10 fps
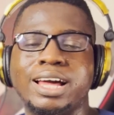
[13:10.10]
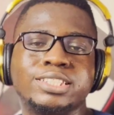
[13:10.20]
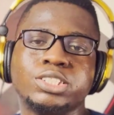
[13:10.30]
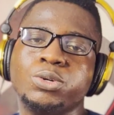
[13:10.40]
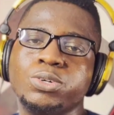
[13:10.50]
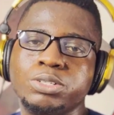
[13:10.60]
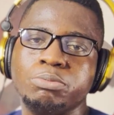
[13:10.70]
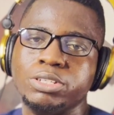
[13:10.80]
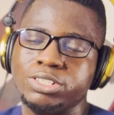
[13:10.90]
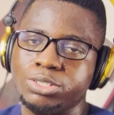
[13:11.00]
category
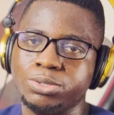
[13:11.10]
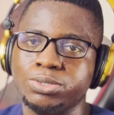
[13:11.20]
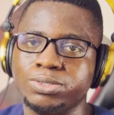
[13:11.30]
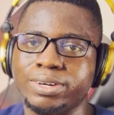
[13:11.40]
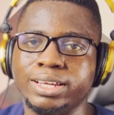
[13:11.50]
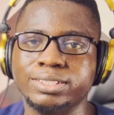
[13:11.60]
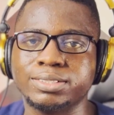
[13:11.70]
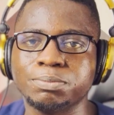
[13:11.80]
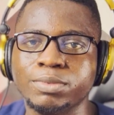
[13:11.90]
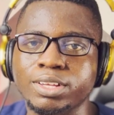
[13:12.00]
misuse, right?
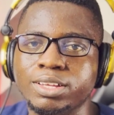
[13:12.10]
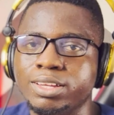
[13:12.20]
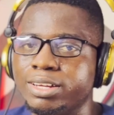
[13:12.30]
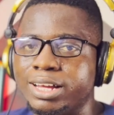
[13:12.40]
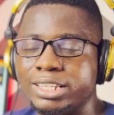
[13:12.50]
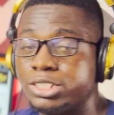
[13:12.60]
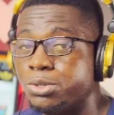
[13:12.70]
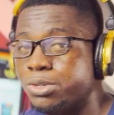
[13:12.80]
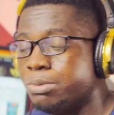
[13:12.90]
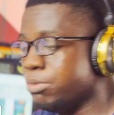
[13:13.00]
Category